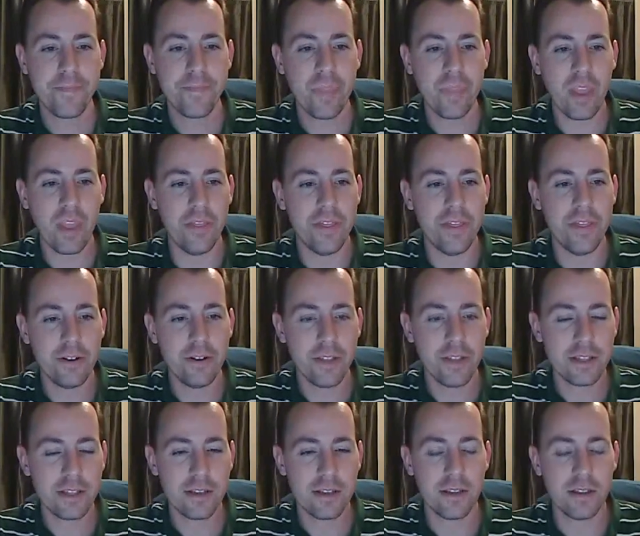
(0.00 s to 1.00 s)

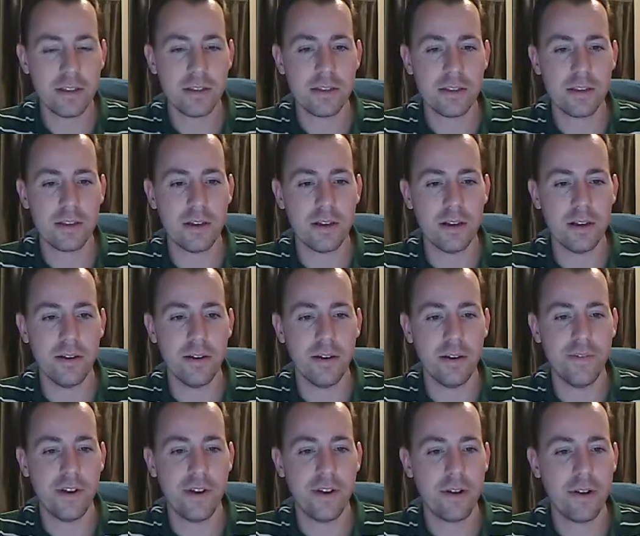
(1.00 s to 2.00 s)
That's a
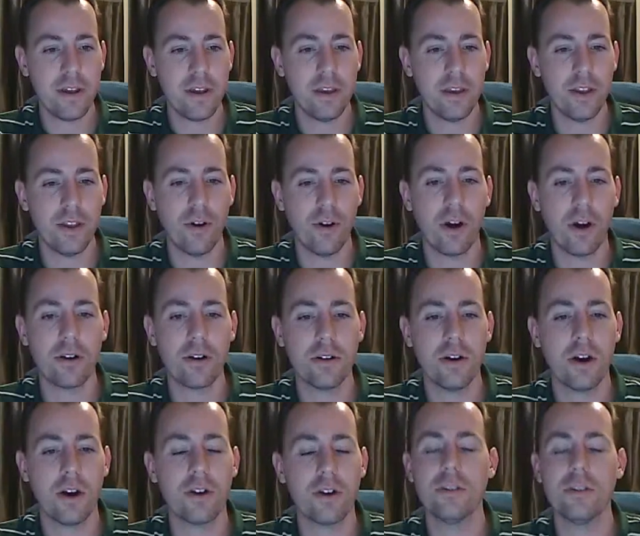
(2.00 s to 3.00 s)
very
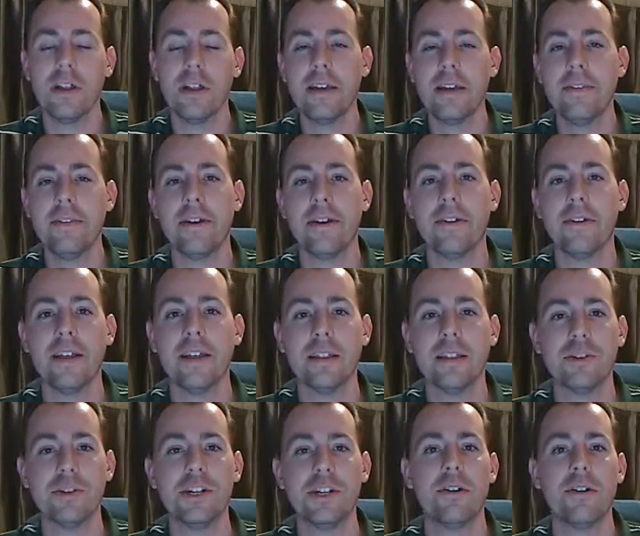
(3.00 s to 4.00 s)
hard line there that
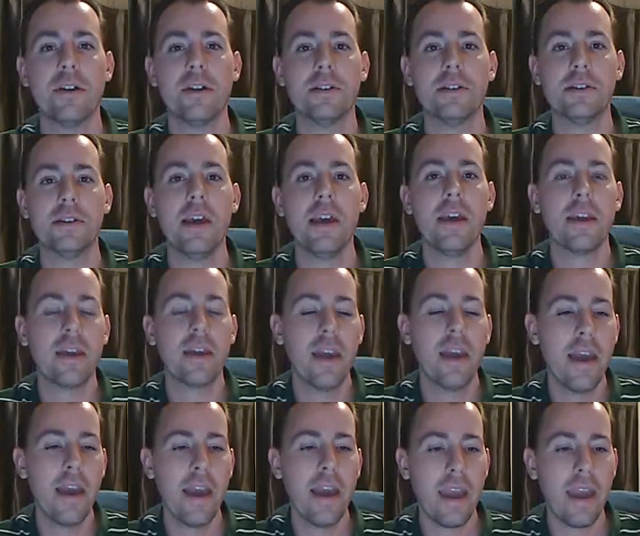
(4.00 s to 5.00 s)
libertarians take,
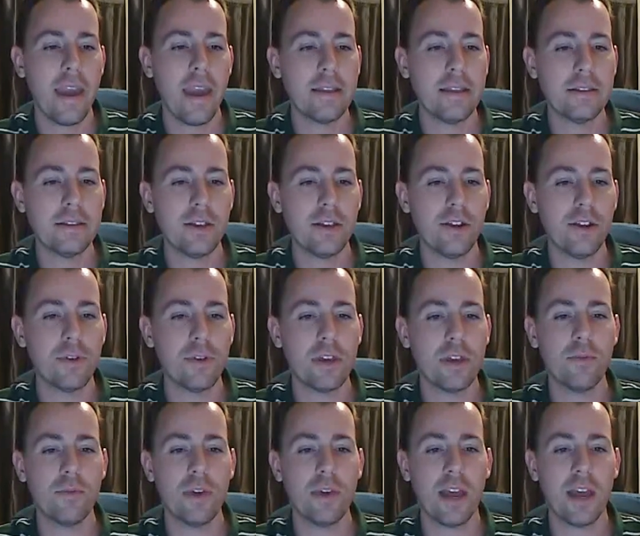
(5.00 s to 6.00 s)
and
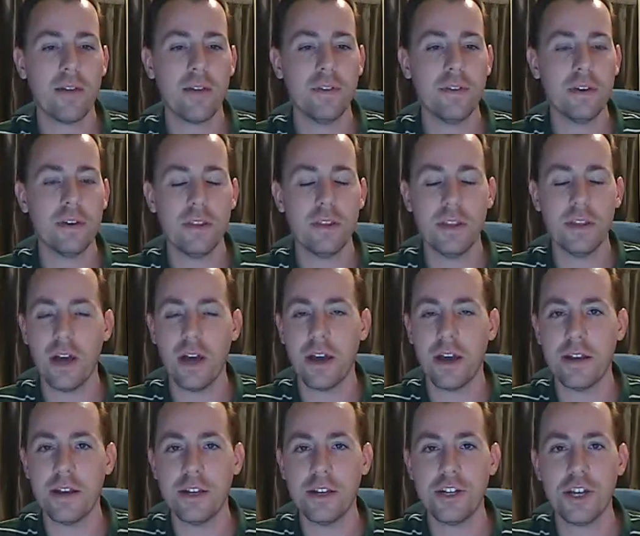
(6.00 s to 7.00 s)
we have the
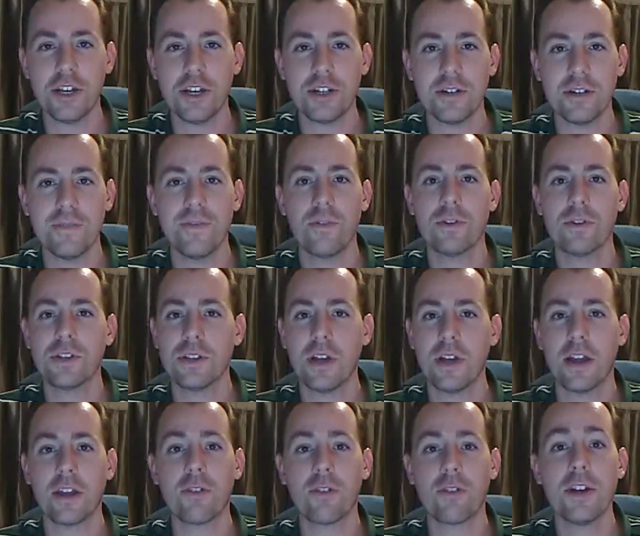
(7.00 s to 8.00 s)
non-initiation of force, the
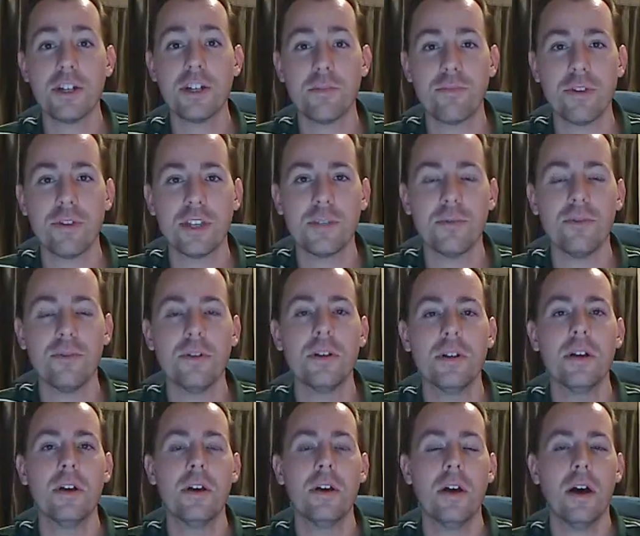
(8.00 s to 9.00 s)
non-aggression principle,
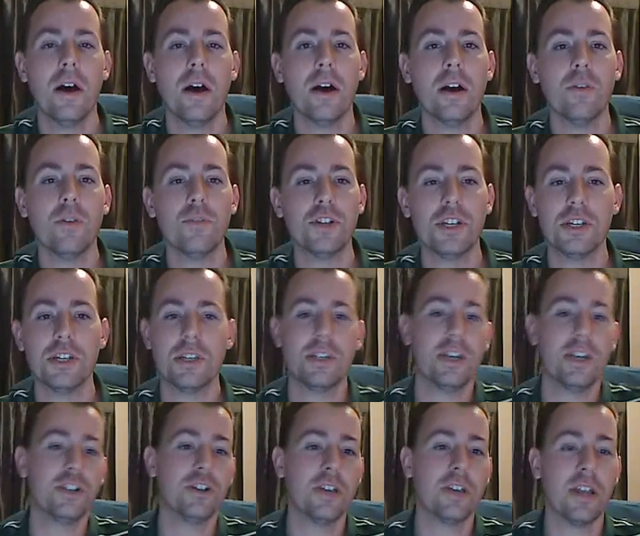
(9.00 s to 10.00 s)
which is
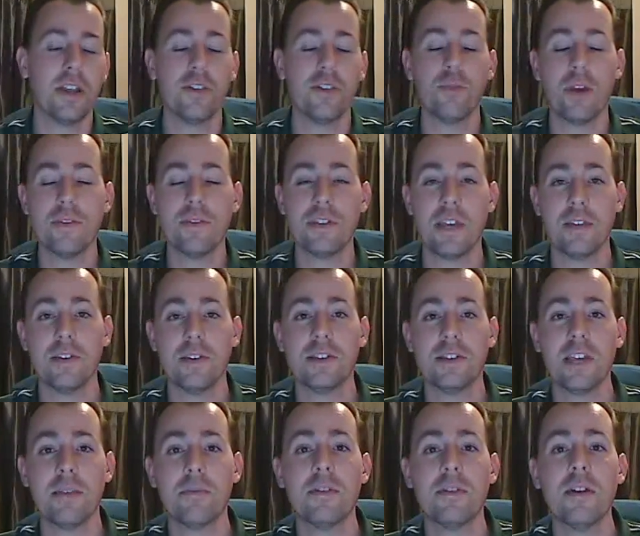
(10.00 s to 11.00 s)
essentially another way of saying the
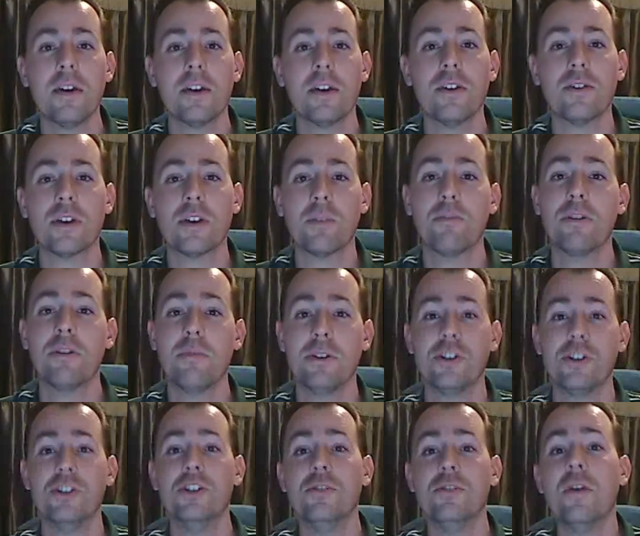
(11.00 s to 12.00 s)
same thing. You can pretty
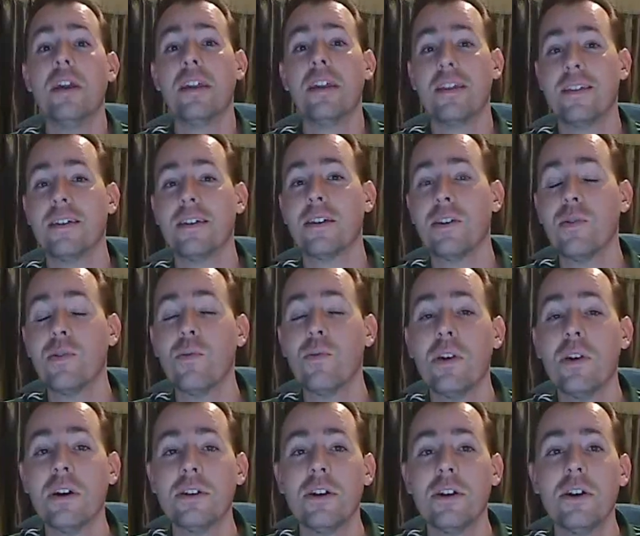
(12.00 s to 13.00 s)
much do anything you
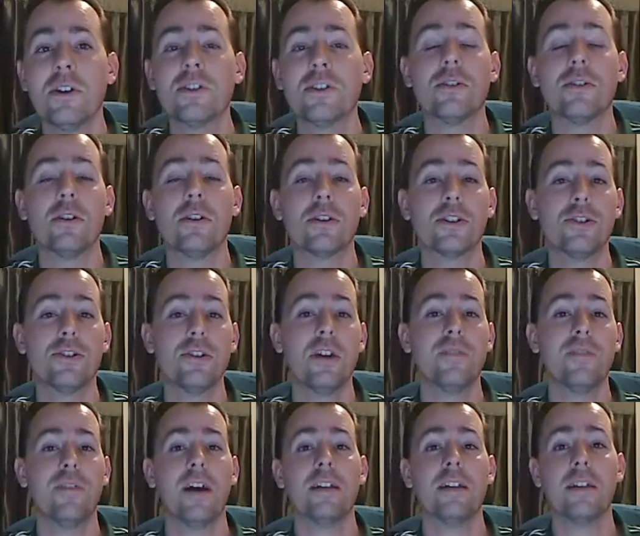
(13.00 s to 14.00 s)
want so long as you're not
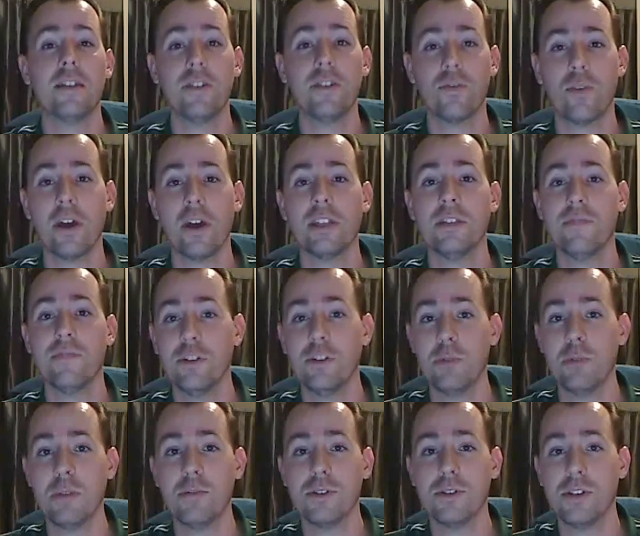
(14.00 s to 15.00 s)
violating the rights of other
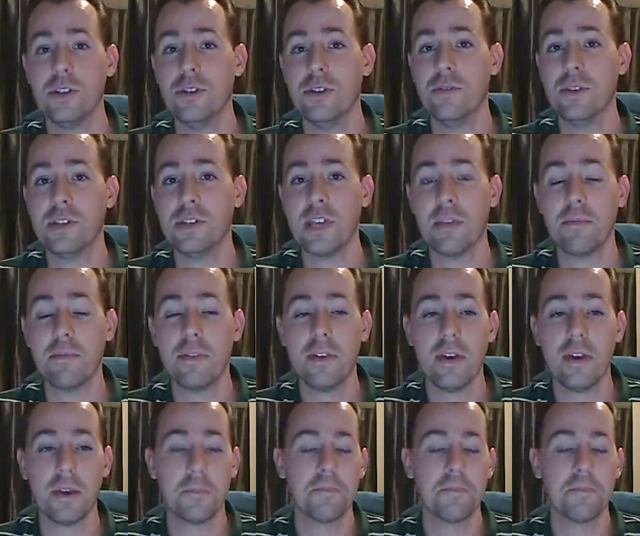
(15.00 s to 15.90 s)
people to do the same thing.